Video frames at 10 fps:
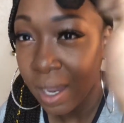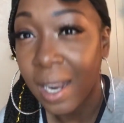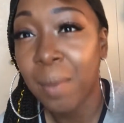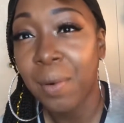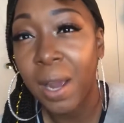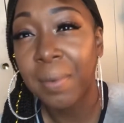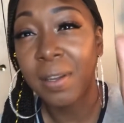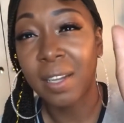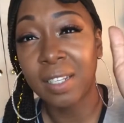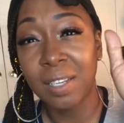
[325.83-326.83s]
And I'm probably
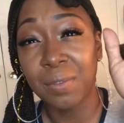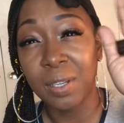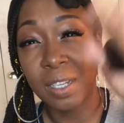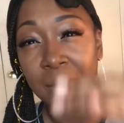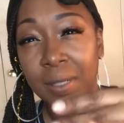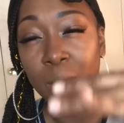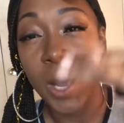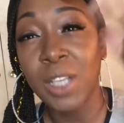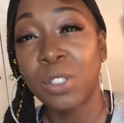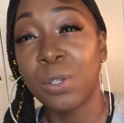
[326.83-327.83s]
going to have to give you a lip
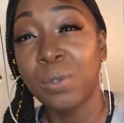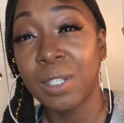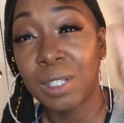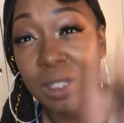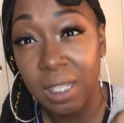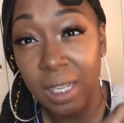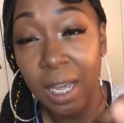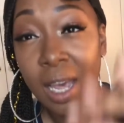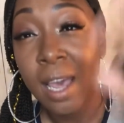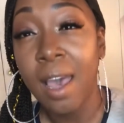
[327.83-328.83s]
swatch so you can
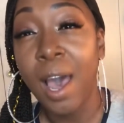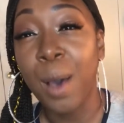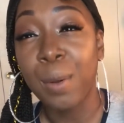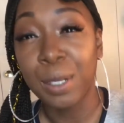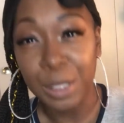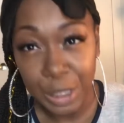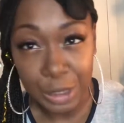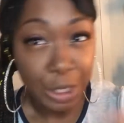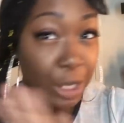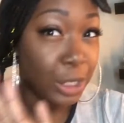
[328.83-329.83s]
see how it
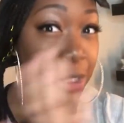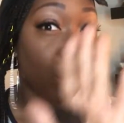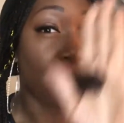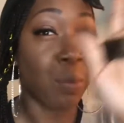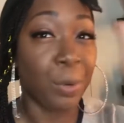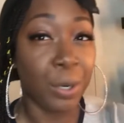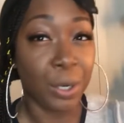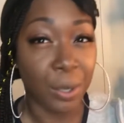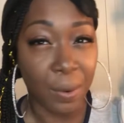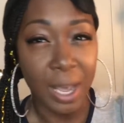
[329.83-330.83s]
looks. So I'm going
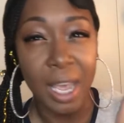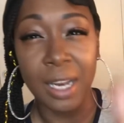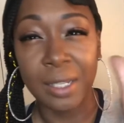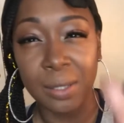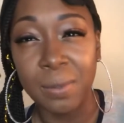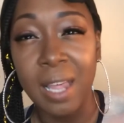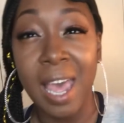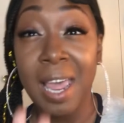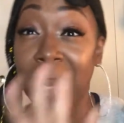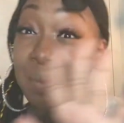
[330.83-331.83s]
to go ahead and do
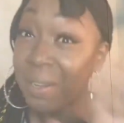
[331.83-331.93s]
that and